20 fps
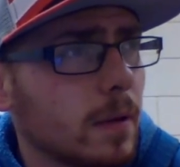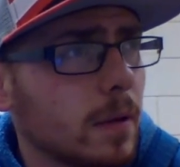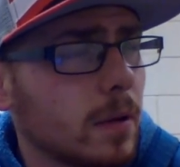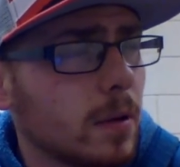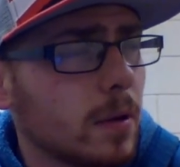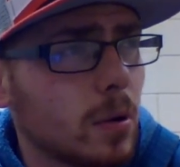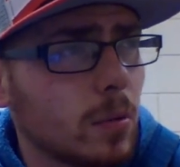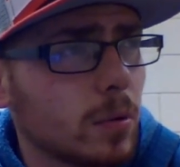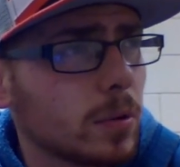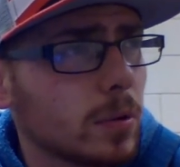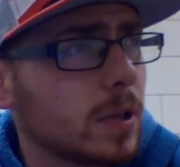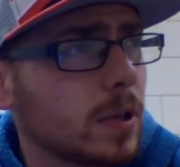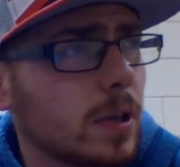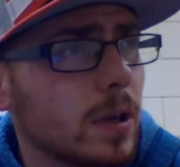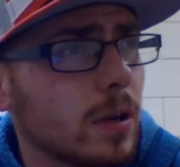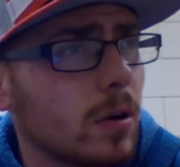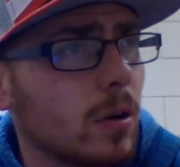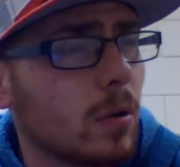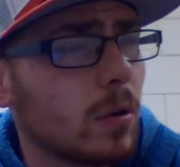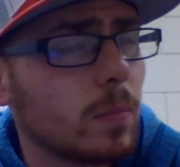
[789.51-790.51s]
No one could
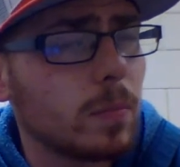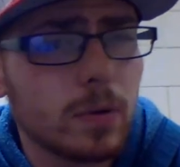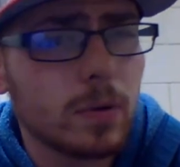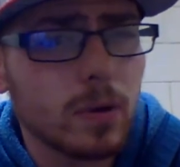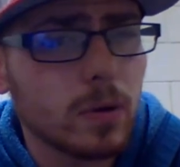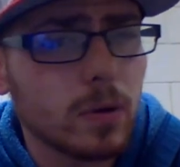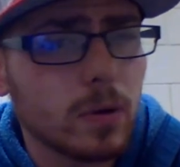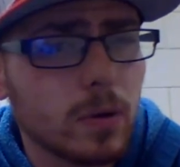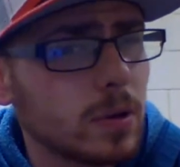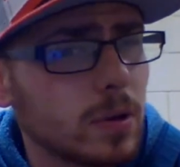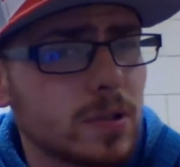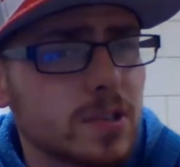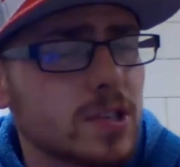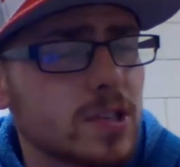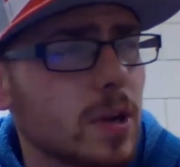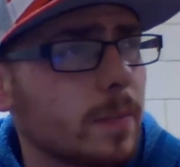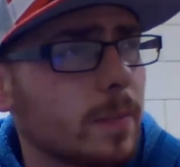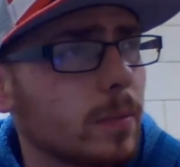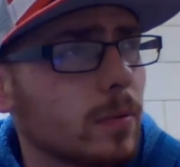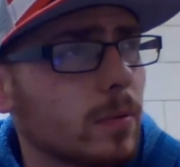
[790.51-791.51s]
get open. No one could
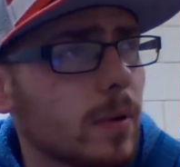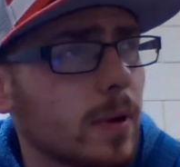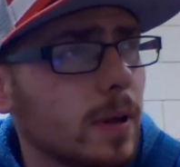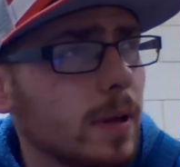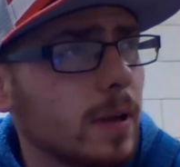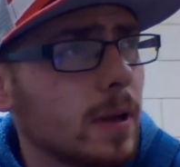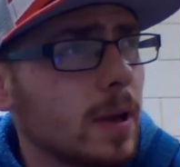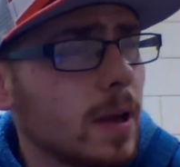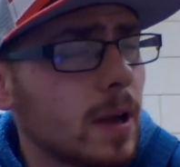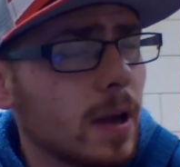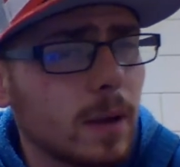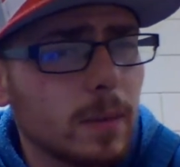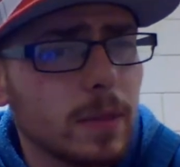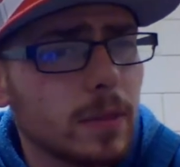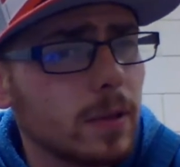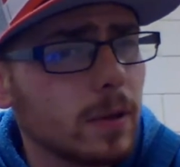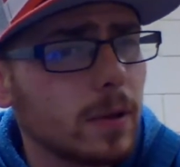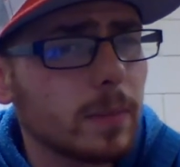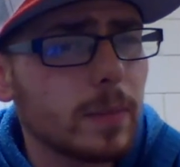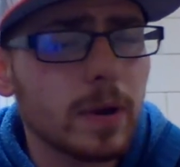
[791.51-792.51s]
separate. I mean,
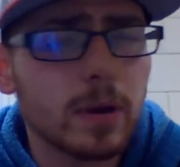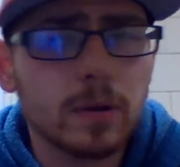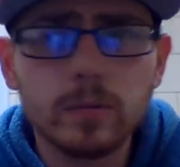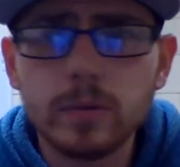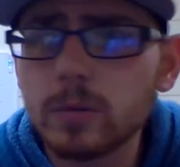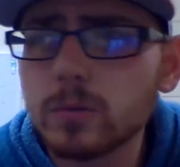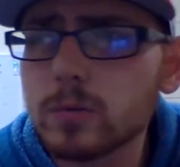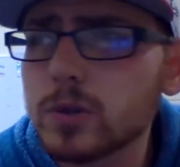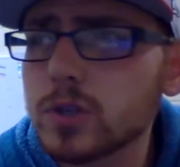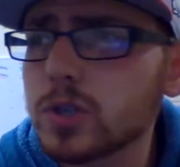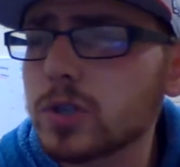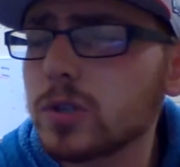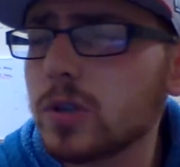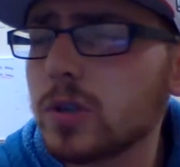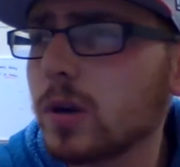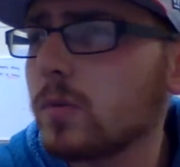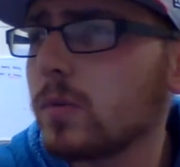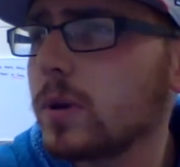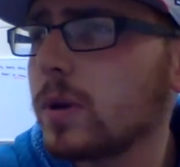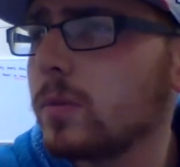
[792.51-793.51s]
think about it. We were
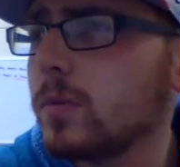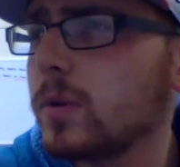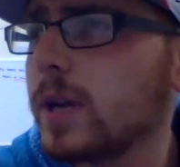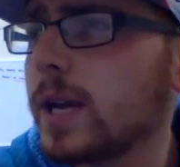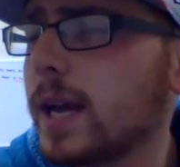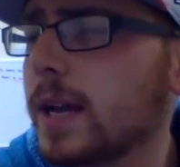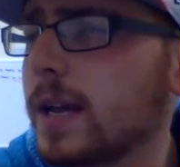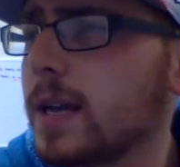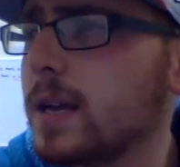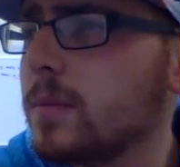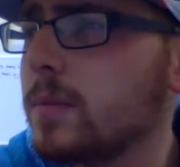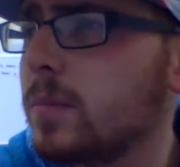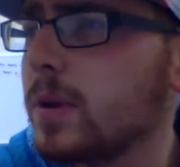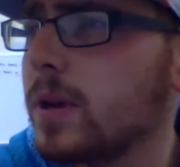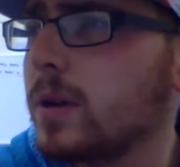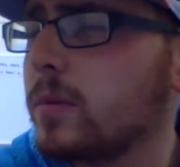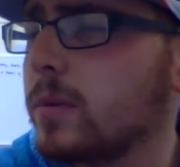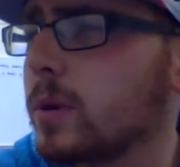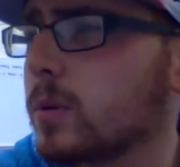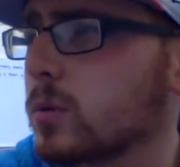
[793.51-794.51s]
stuck. We had
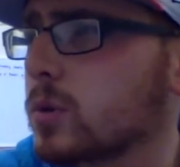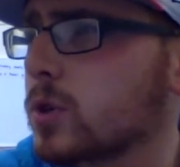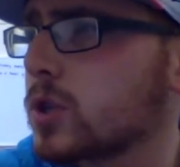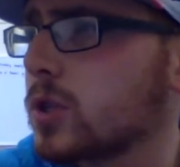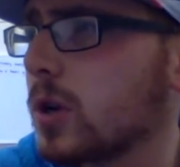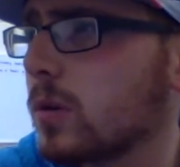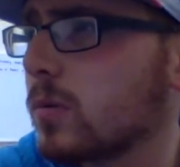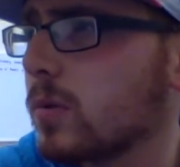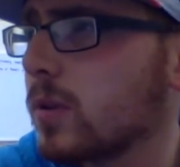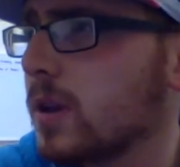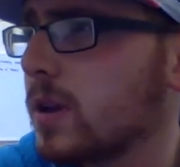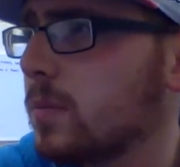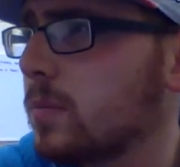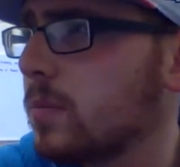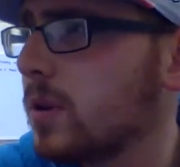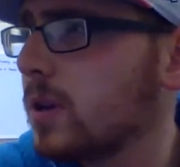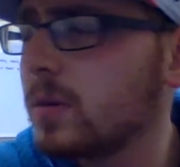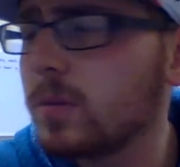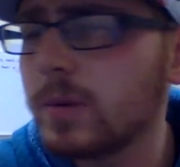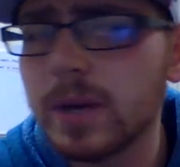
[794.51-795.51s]
AB. We were stuck with
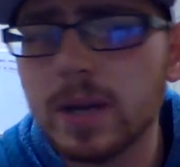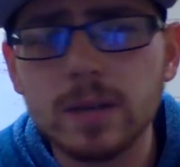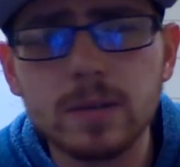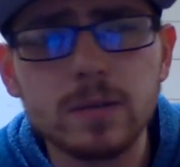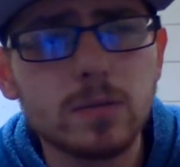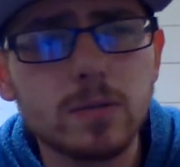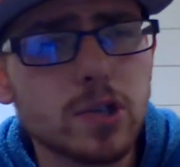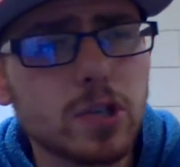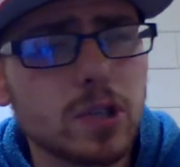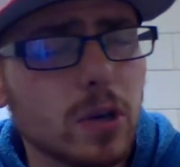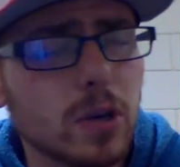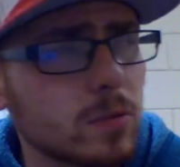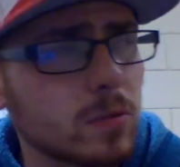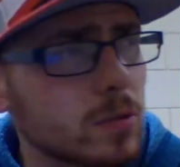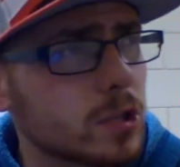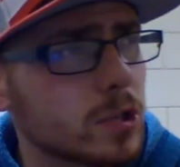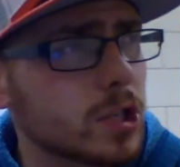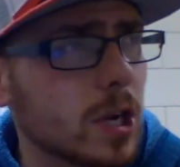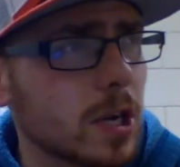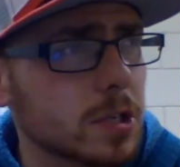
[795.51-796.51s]
AB. We had stuck
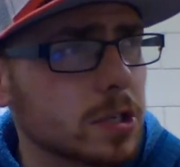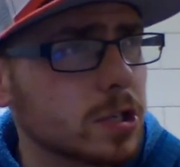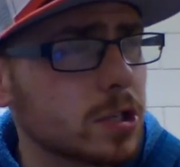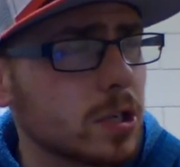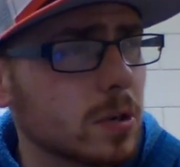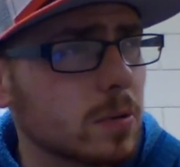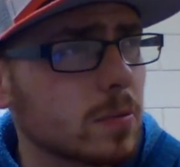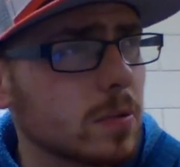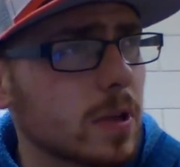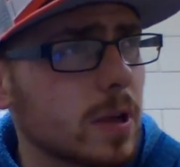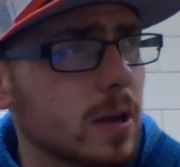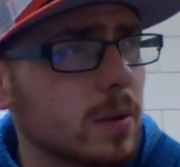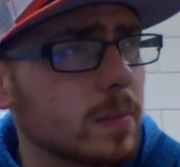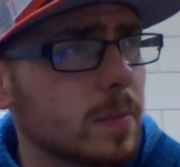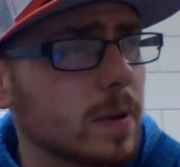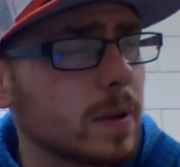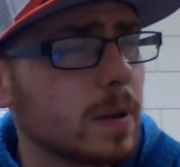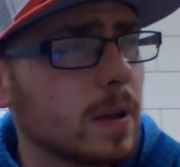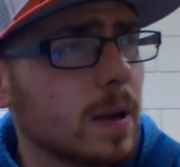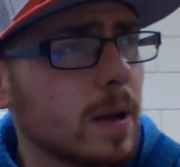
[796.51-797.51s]
with Josh. Stuck with
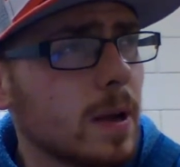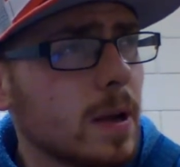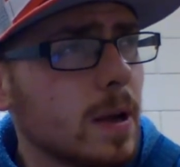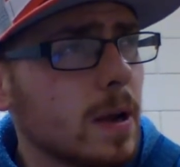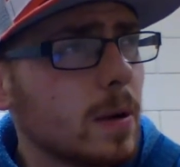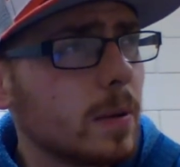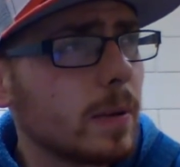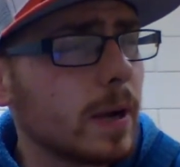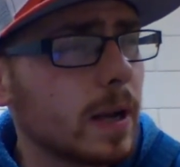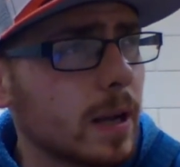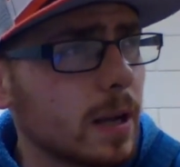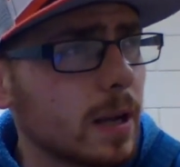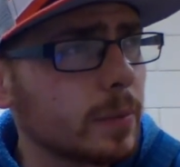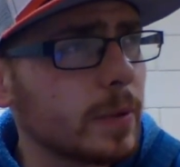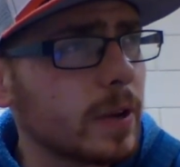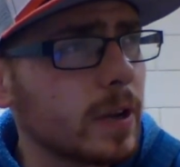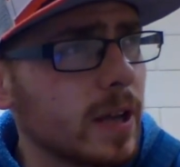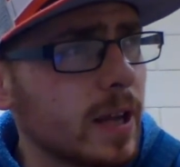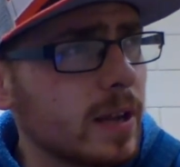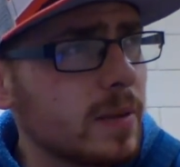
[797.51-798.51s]
Edelman. We had
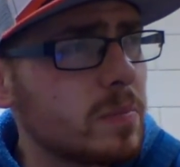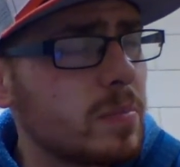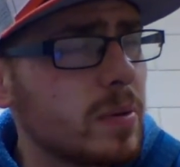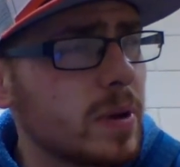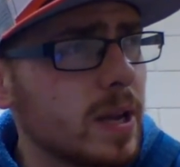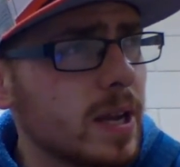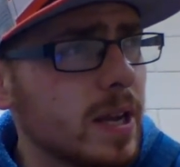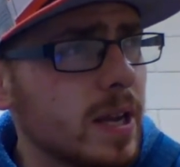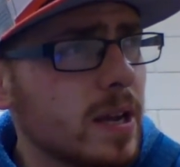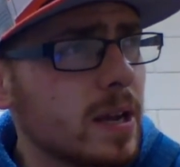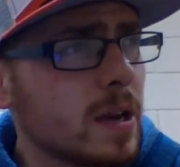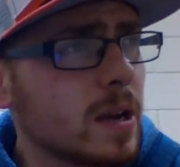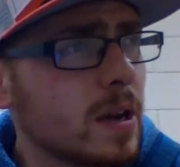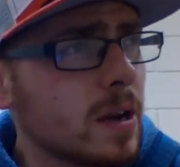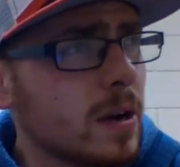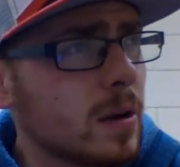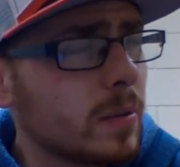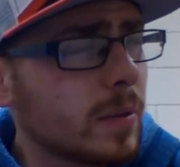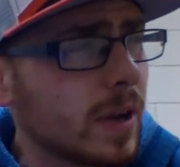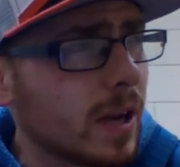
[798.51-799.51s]
Edelman, AB.
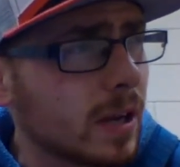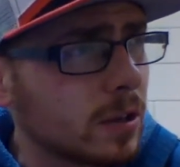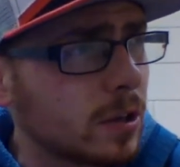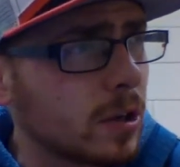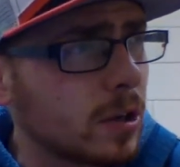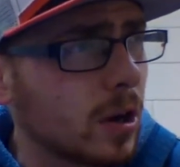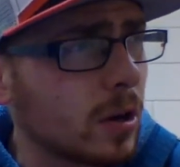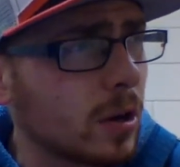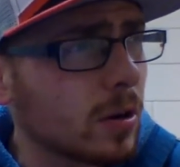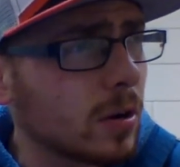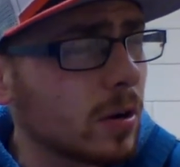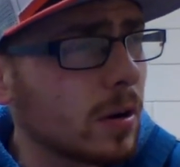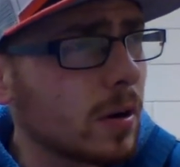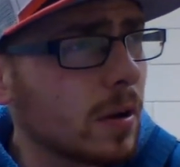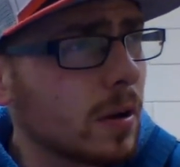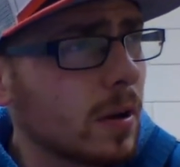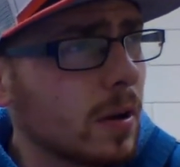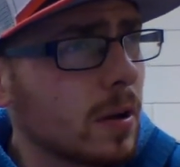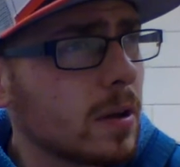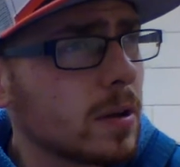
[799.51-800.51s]
We had
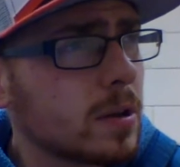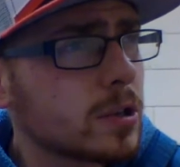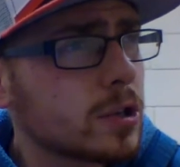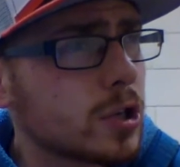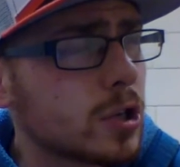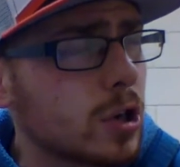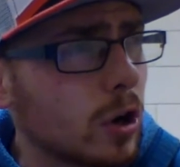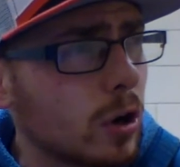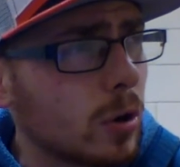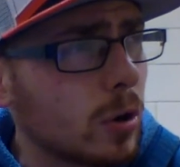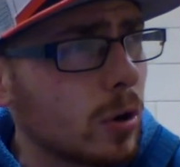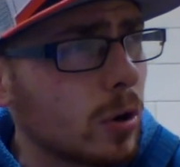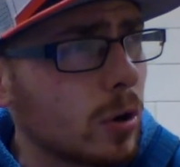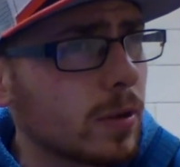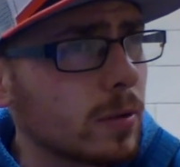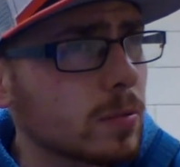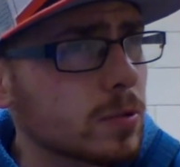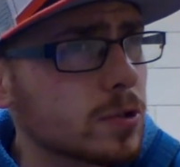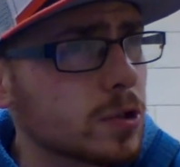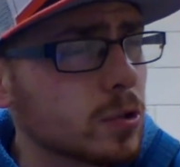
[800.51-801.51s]
Gunnar. Jacoby, I
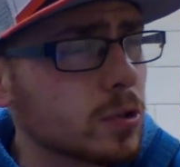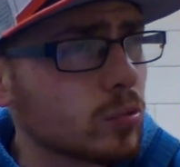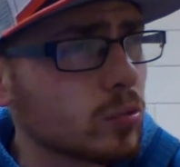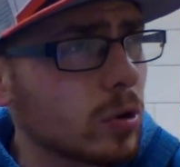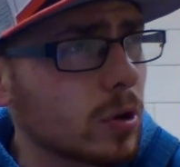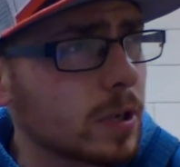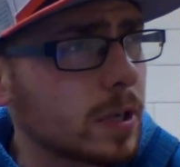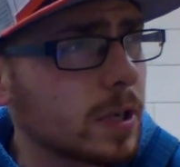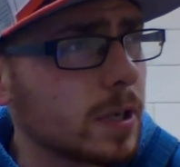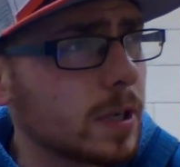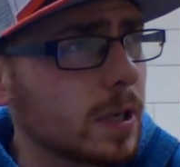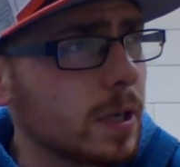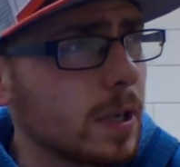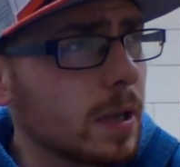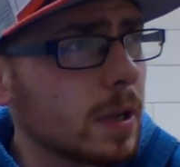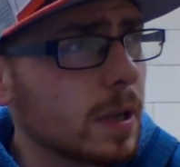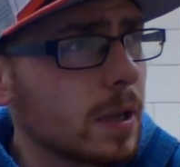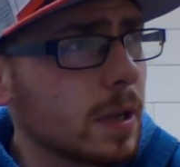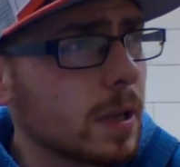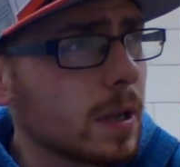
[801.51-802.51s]
think, was a rookie.